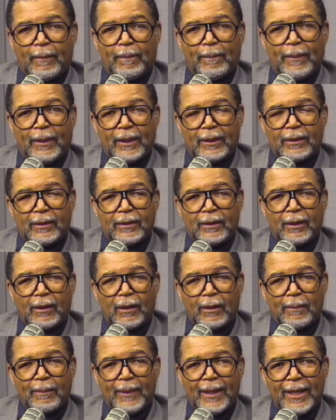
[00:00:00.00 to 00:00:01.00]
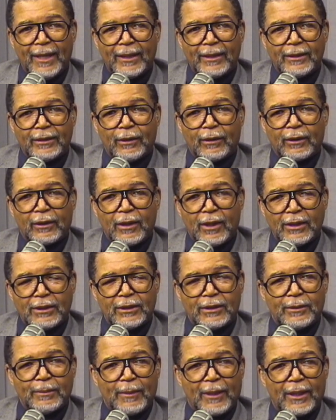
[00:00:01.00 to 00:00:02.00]
But our
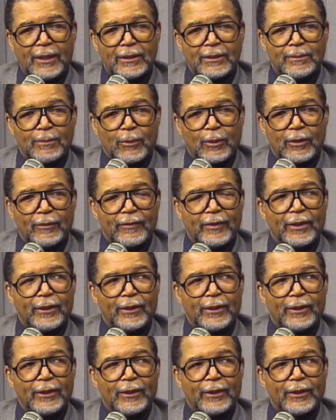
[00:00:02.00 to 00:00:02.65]
conscious mind is more of an